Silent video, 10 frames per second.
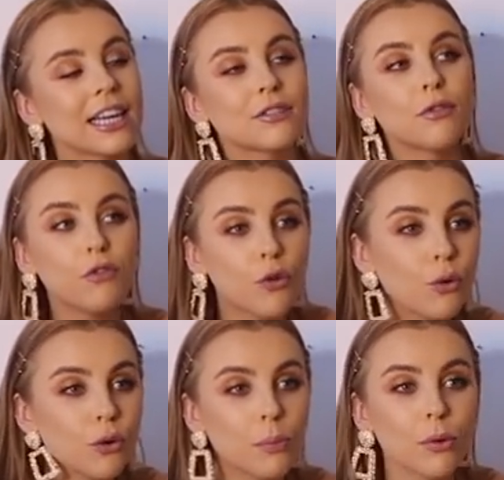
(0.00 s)
is
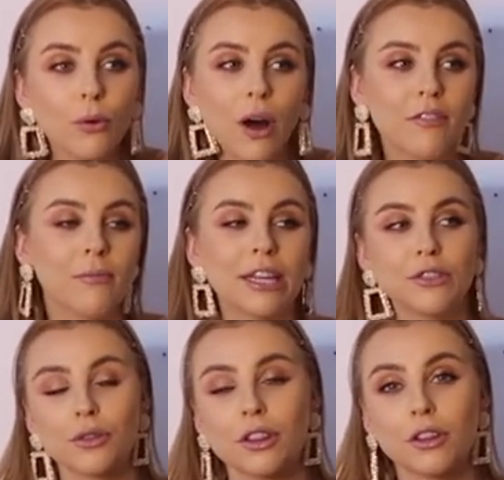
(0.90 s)
affordable. I've
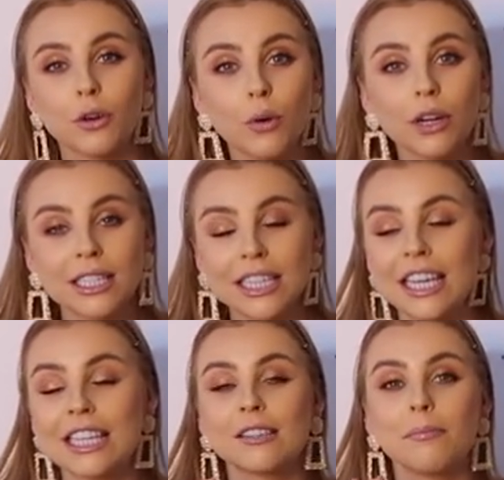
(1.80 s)
made sure that the
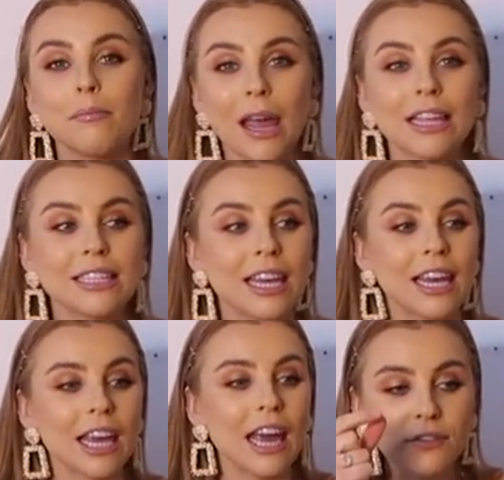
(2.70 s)
quality is
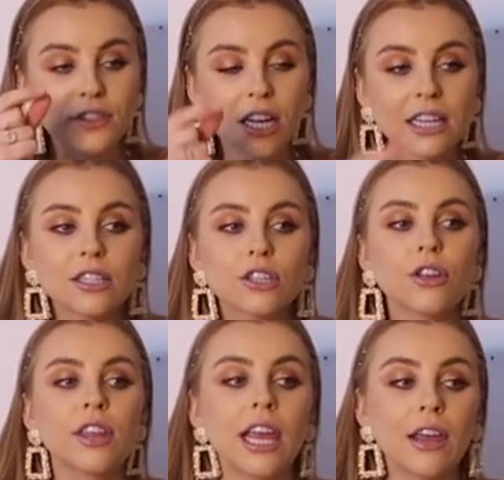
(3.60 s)
amazing. I've done it
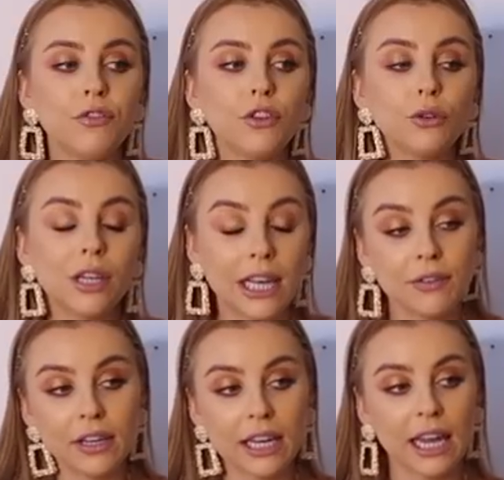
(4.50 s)
so that if you're
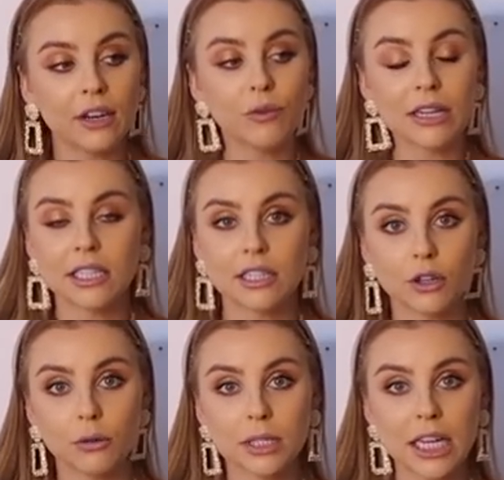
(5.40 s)
living in a rented
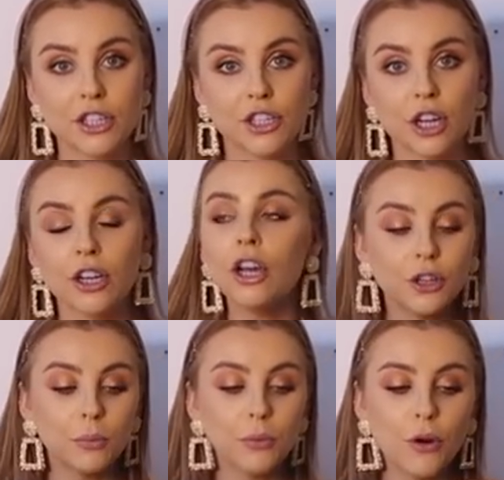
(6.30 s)
accommodation, you
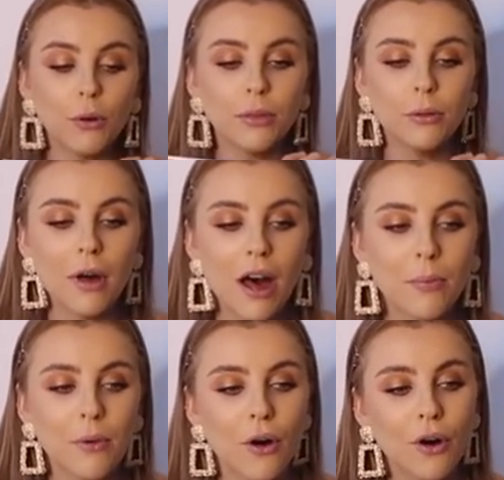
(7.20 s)
can prop them
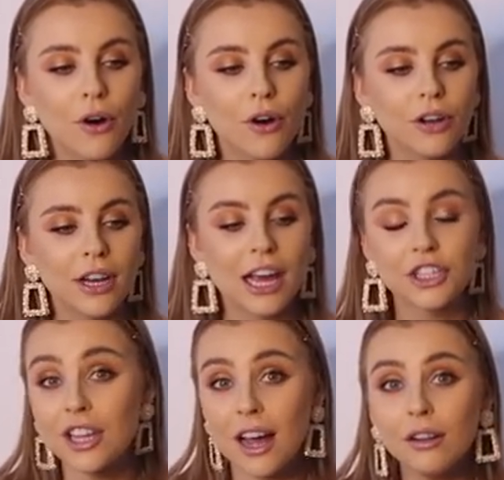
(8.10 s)
up on a
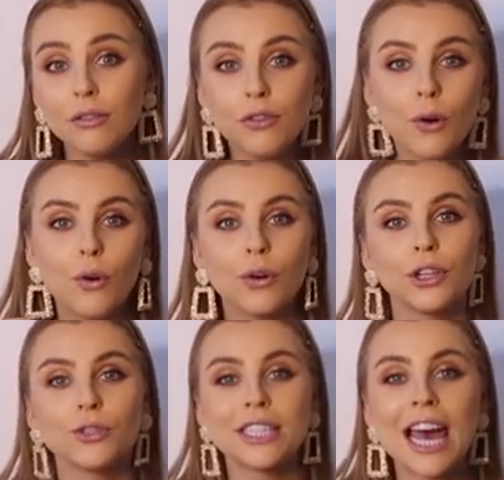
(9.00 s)
shelf or
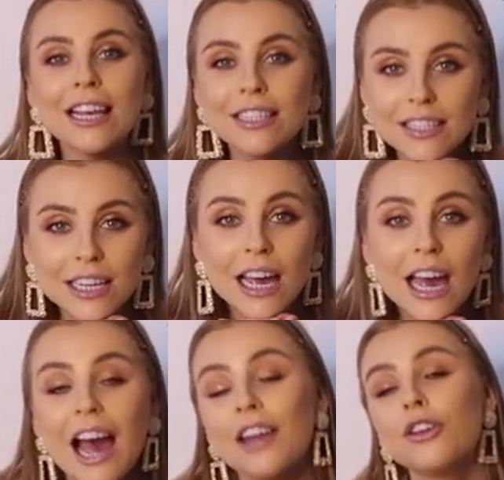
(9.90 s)
your desk,
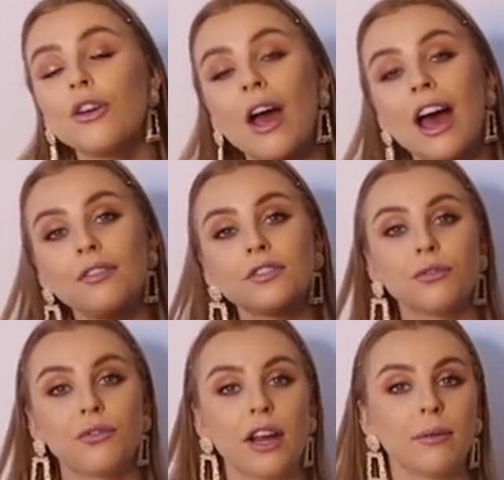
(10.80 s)
and you don't have
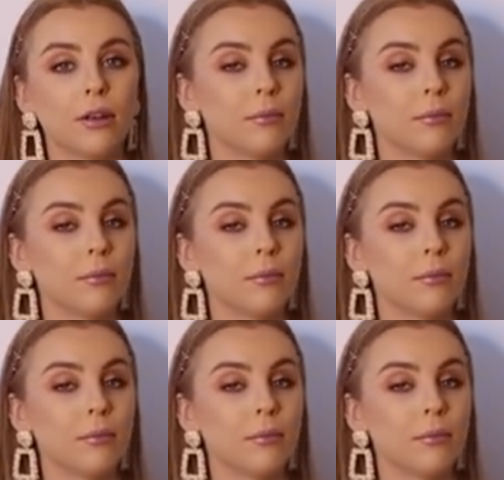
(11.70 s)
to frame